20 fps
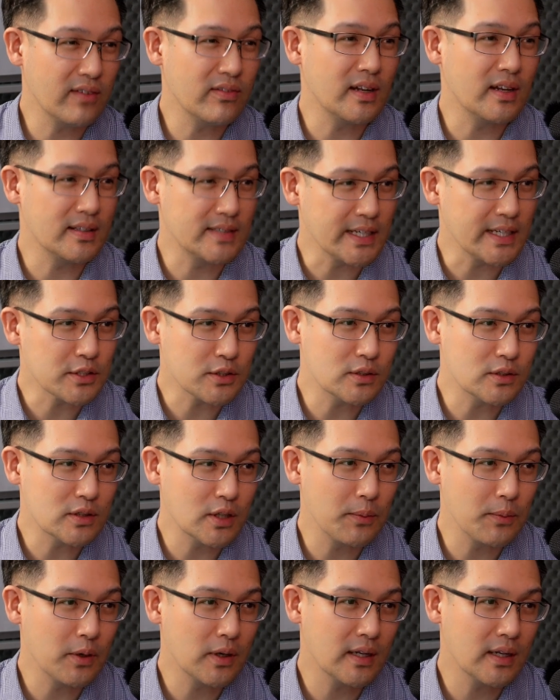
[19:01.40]
even the dental
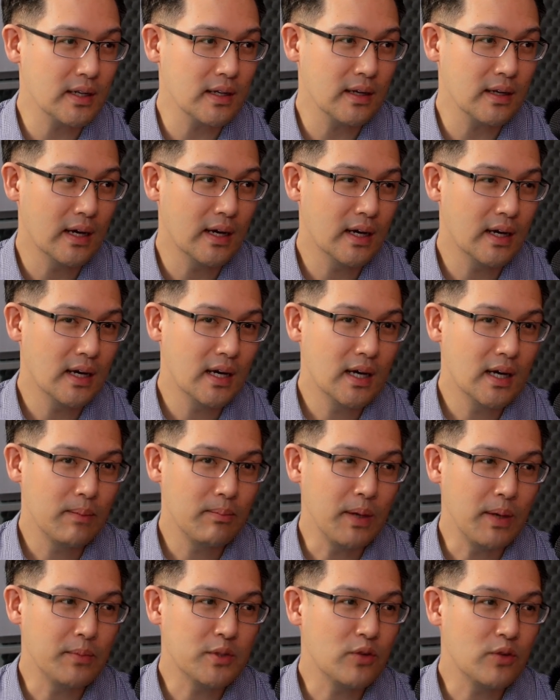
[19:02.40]
community,
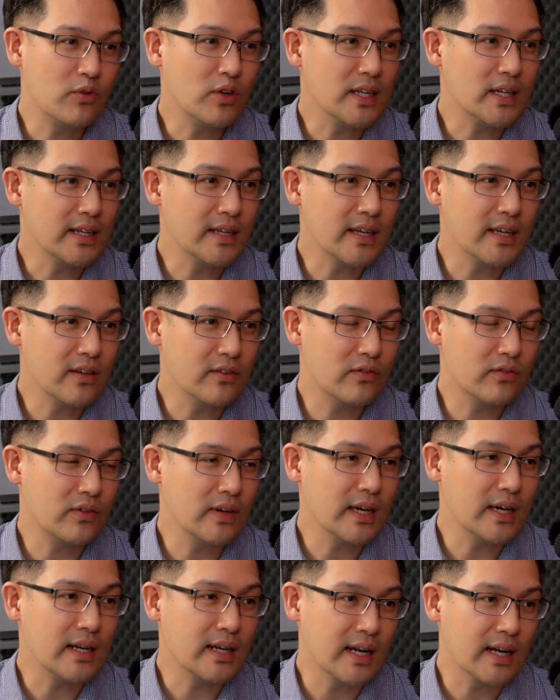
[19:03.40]
people don't really give
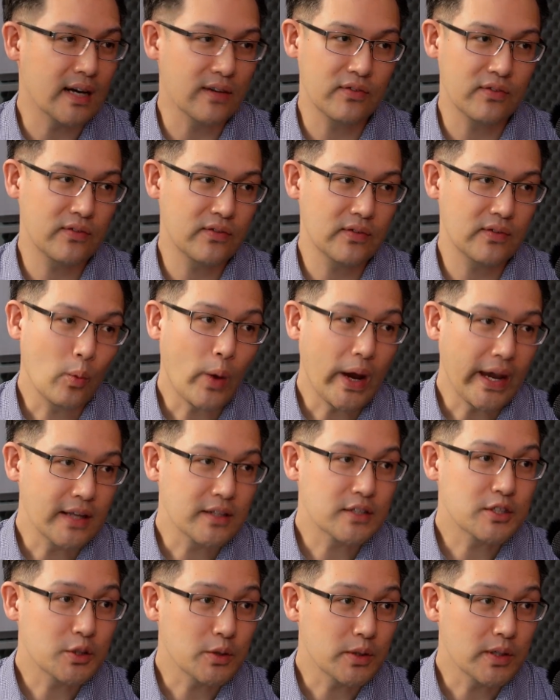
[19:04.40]
enough
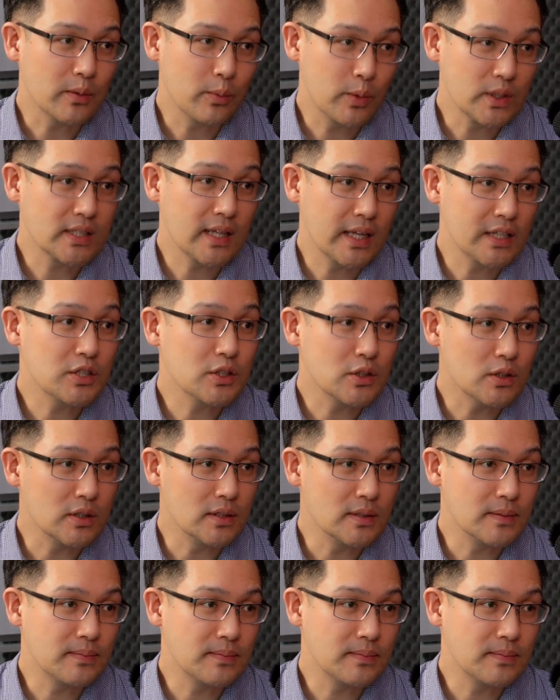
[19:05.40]
weight to it, which they should,